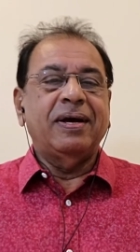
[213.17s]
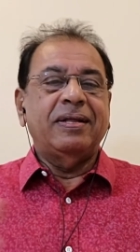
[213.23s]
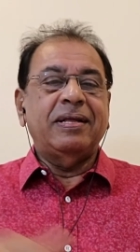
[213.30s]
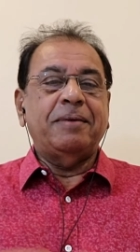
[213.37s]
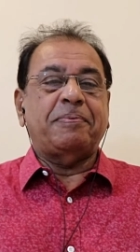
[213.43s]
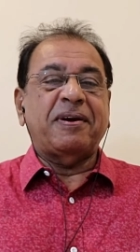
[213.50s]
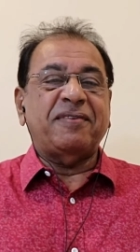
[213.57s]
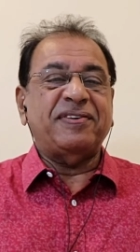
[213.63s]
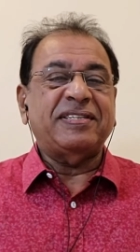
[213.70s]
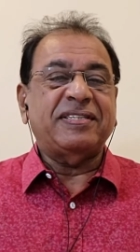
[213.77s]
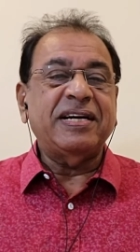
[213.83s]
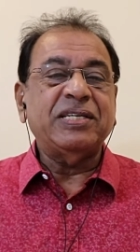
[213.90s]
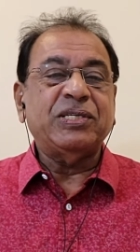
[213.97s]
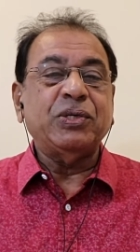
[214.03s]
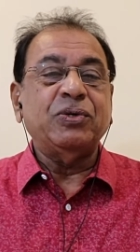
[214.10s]
the
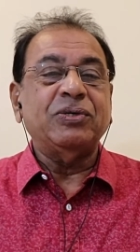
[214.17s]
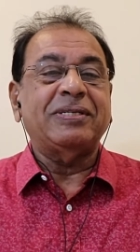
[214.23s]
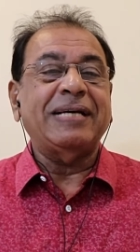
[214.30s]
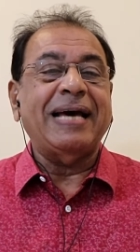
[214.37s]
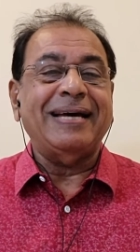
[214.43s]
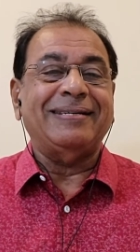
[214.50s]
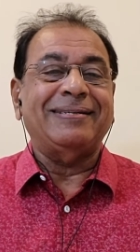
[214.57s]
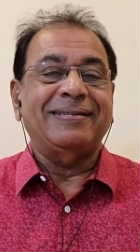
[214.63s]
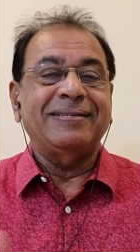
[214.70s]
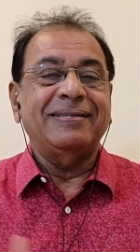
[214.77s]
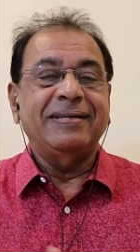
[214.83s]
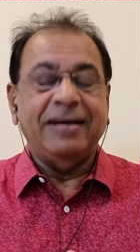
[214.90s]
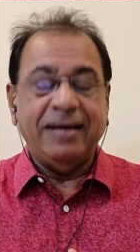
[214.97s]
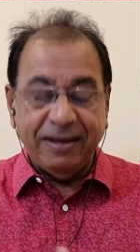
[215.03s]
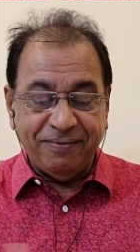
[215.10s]
professors who sat
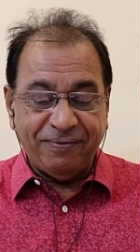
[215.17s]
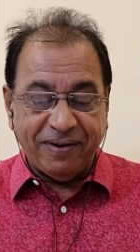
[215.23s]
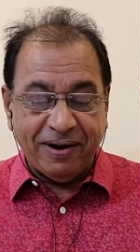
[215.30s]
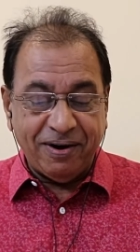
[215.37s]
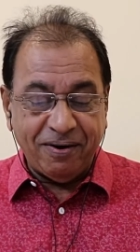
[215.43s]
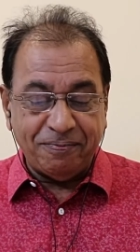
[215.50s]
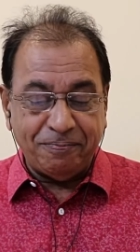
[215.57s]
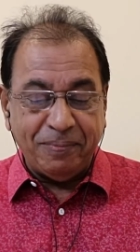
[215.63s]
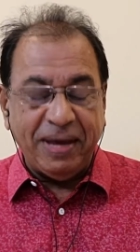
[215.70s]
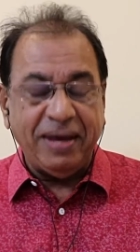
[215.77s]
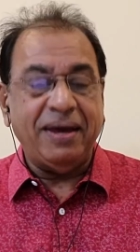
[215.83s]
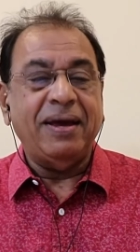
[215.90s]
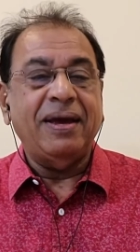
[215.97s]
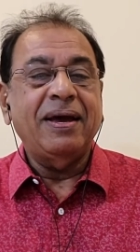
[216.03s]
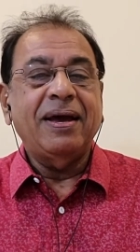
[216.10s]
in front of
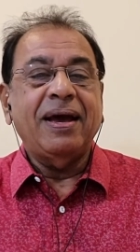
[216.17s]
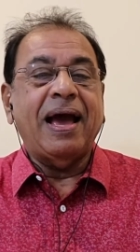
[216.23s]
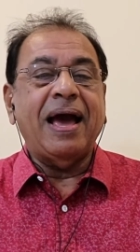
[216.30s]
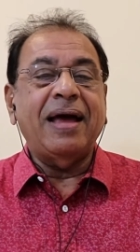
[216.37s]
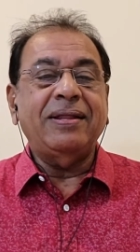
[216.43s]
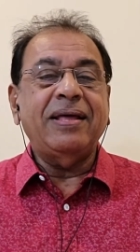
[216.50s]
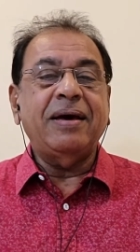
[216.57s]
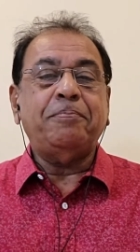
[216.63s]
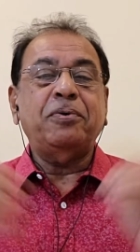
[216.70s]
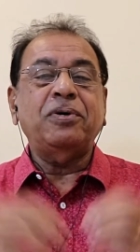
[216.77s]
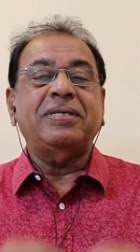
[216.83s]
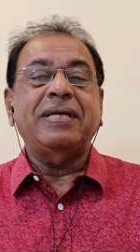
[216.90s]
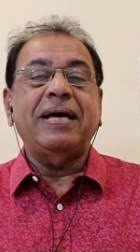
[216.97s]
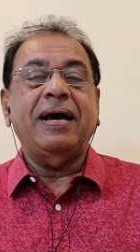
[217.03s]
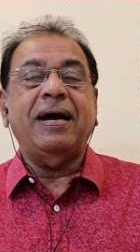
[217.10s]
me, and they
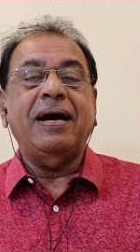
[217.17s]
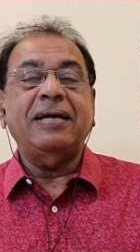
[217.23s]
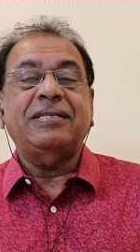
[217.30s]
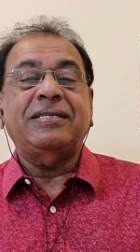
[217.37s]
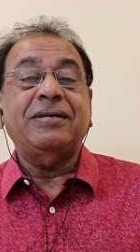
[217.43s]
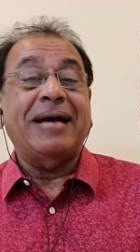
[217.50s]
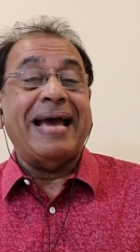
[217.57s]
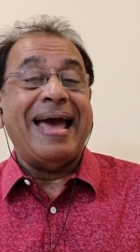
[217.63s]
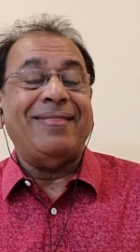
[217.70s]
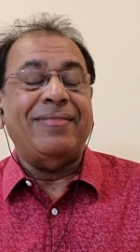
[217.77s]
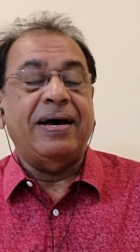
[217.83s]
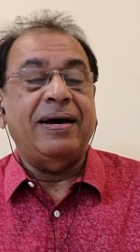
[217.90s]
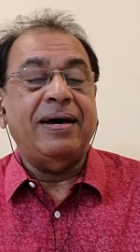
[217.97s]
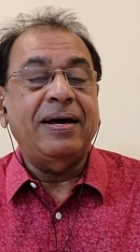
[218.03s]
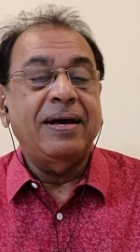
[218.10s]
put their head
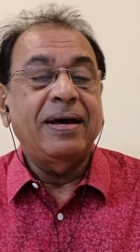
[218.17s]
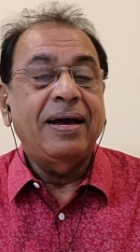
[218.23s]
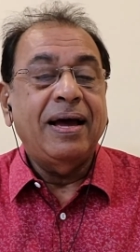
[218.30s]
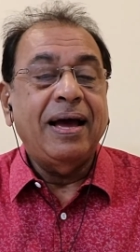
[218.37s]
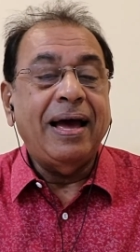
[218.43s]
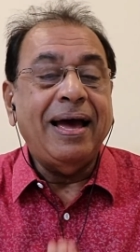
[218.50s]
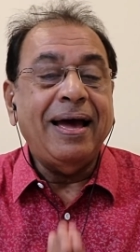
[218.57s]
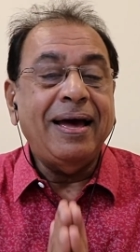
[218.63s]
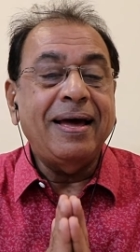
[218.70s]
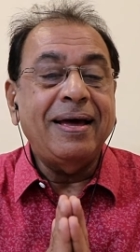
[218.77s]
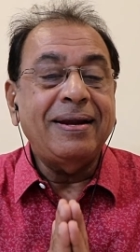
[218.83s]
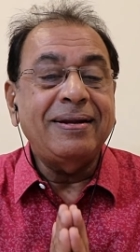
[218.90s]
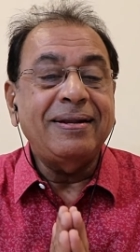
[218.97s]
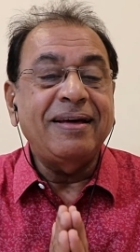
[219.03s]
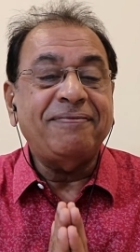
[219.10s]
together,
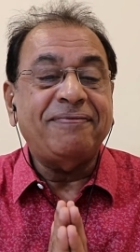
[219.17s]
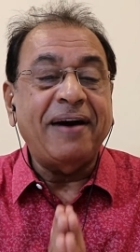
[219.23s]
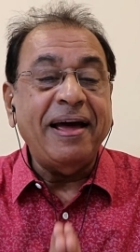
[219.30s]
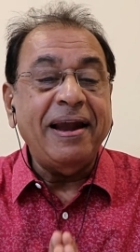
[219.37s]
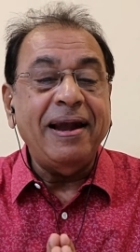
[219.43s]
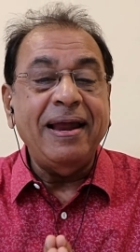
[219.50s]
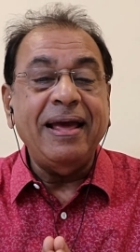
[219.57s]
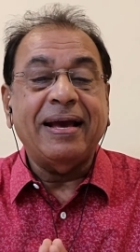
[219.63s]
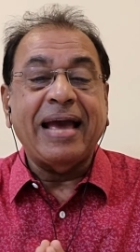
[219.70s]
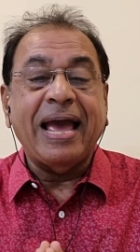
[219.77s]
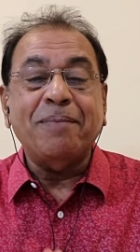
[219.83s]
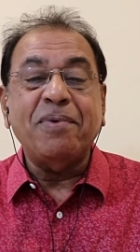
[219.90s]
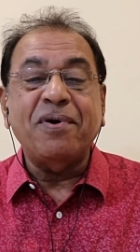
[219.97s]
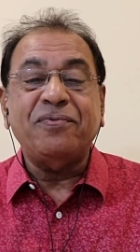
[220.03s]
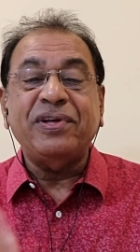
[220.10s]
and they finally
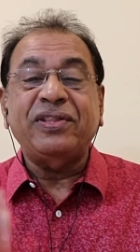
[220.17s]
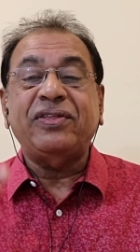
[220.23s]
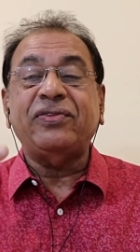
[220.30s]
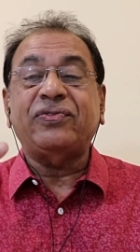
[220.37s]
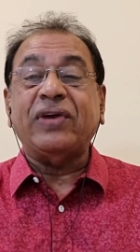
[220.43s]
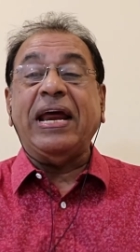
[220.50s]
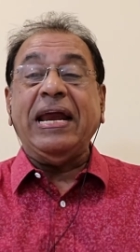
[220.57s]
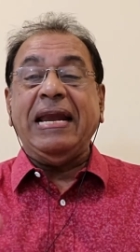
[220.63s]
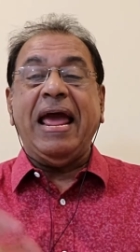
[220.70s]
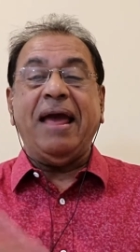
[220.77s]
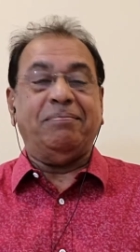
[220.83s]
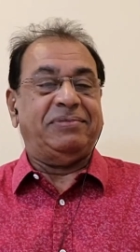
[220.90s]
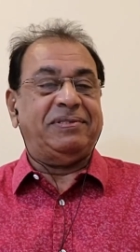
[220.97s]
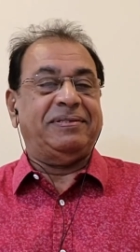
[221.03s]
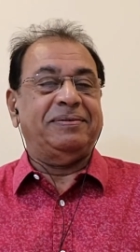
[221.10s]
came up with the 3
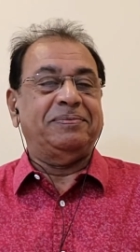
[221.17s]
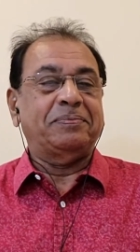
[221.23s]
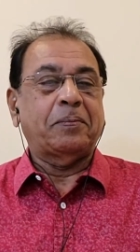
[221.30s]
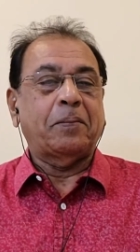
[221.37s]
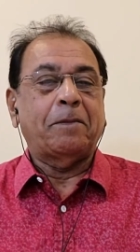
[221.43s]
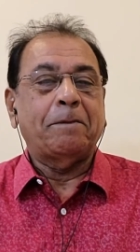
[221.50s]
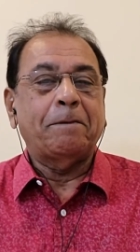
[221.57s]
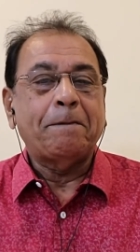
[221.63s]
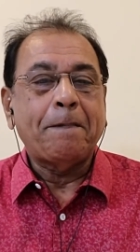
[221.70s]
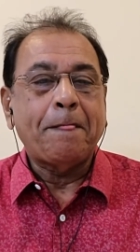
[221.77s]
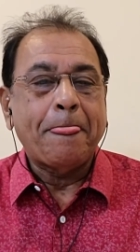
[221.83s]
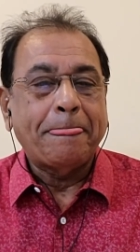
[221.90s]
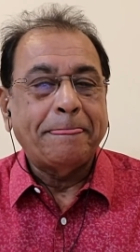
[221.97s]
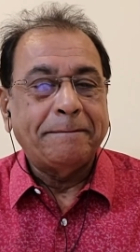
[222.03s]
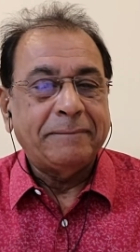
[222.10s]
names.
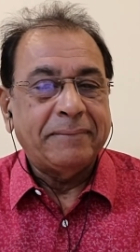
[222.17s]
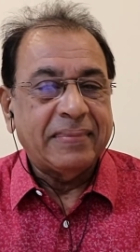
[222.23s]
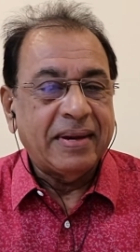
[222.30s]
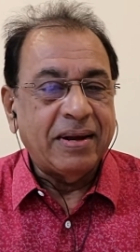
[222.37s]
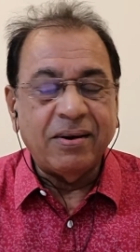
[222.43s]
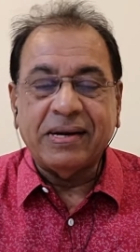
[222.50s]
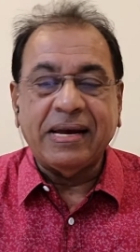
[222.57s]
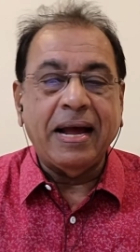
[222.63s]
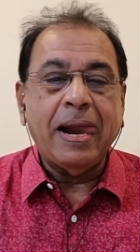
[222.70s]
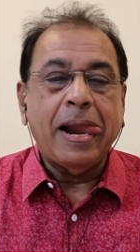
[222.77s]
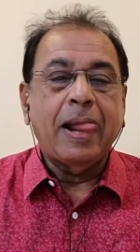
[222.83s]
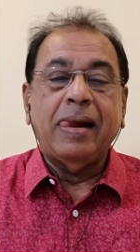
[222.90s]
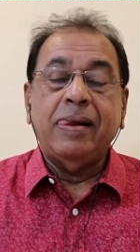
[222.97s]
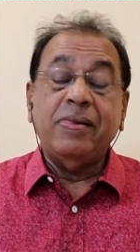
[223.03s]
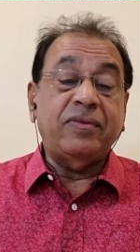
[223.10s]

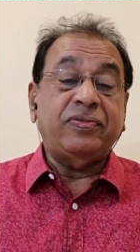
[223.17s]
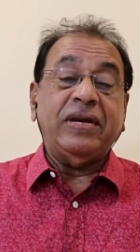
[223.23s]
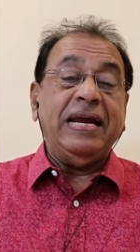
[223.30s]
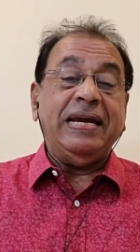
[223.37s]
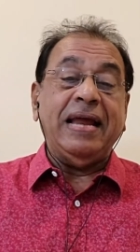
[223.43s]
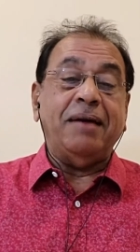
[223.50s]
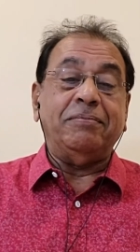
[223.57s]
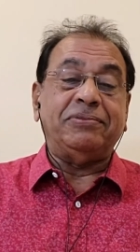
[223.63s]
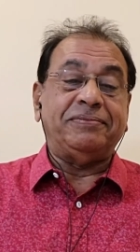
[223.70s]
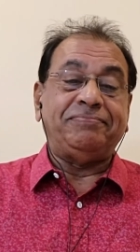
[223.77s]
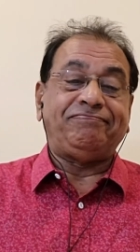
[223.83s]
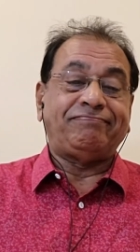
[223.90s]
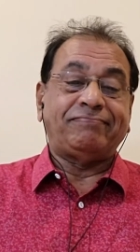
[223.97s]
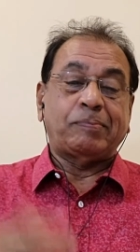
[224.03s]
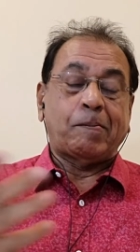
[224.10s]
Okay? The 3 names.
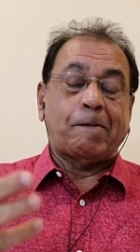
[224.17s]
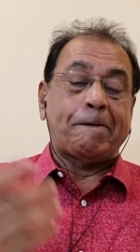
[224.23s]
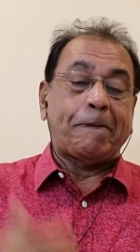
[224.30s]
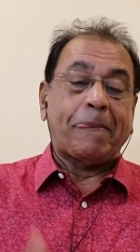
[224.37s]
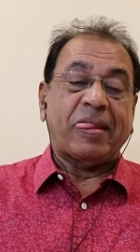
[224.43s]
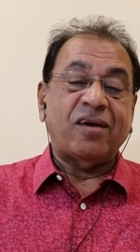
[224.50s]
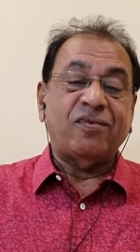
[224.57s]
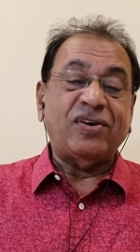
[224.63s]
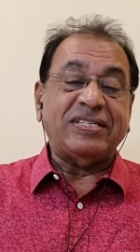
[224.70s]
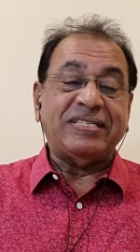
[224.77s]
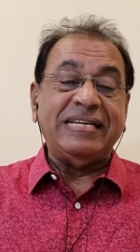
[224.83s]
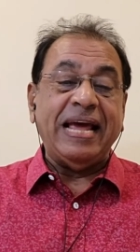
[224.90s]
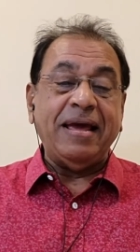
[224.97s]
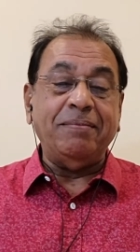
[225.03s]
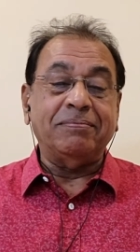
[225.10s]

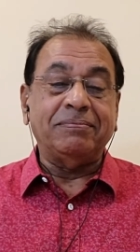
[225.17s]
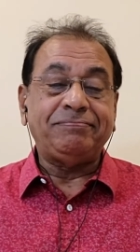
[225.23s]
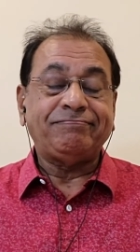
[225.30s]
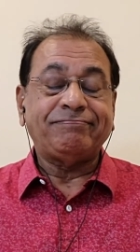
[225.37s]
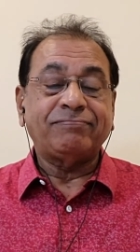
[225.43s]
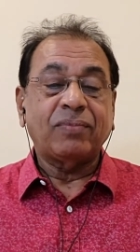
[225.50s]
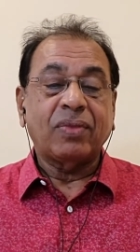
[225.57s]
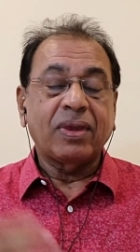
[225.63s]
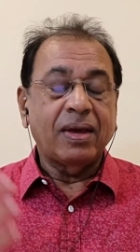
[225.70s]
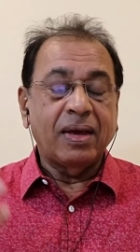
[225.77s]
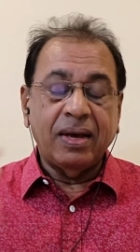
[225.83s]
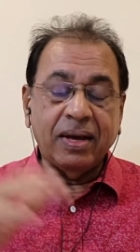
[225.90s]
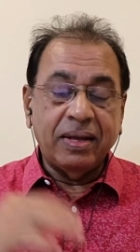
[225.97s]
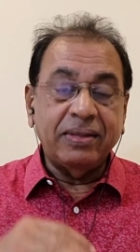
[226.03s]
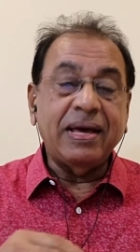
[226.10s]
First name,
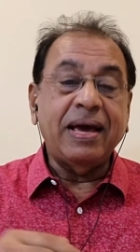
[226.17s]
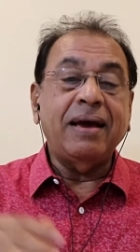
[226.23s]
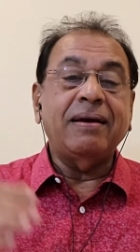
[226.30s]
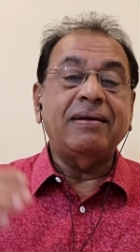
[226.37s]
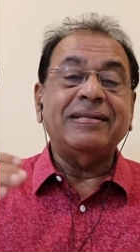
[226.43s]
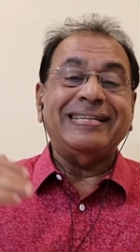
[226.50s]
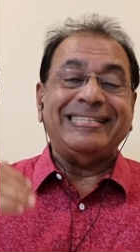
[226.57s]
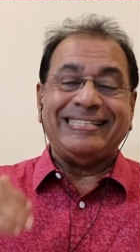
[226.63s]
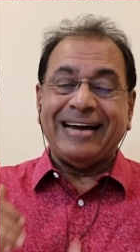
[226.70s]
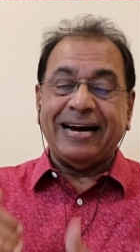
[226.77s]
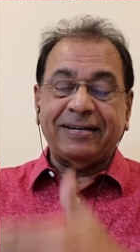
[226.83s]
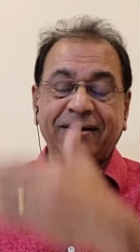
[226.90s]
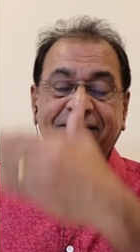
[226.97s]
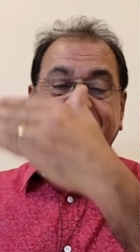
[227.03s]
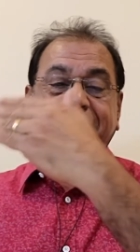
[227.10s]
they
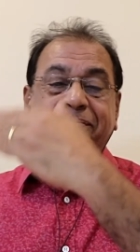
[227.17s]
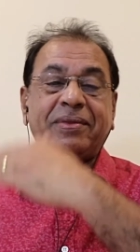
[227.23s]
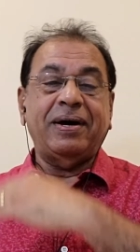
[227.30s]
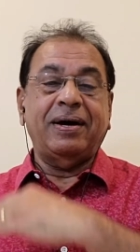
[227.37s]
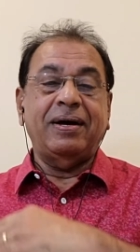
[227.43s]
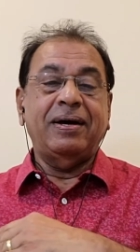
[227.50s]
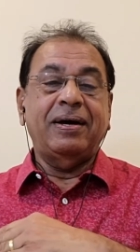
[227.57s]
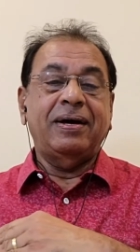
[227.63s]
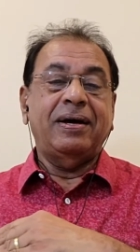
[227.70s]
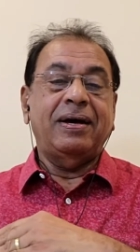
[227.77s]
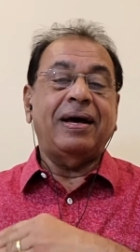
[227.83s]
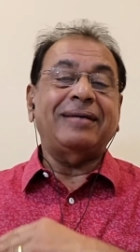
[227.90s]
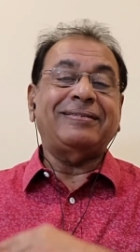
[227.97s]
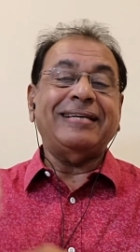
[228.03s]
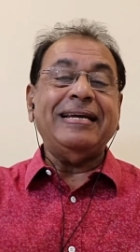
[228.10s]
started from the
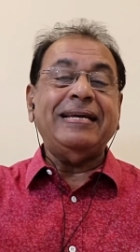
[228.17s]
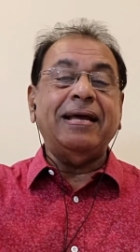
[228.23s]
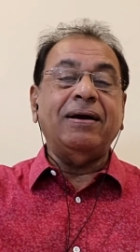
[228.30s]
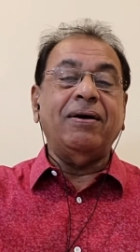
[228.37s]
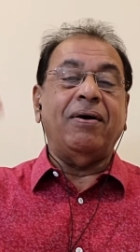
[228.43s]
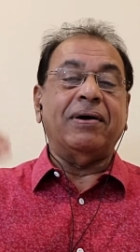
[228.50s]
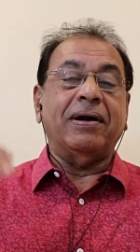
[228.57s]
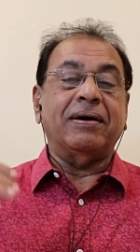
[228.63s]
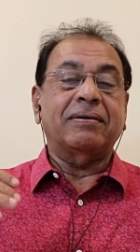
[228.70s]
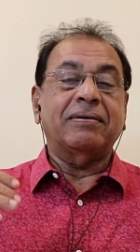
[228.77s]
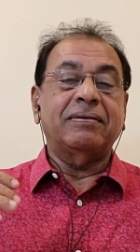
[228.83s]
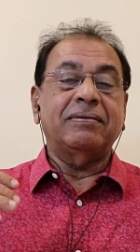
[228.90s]
ascending order.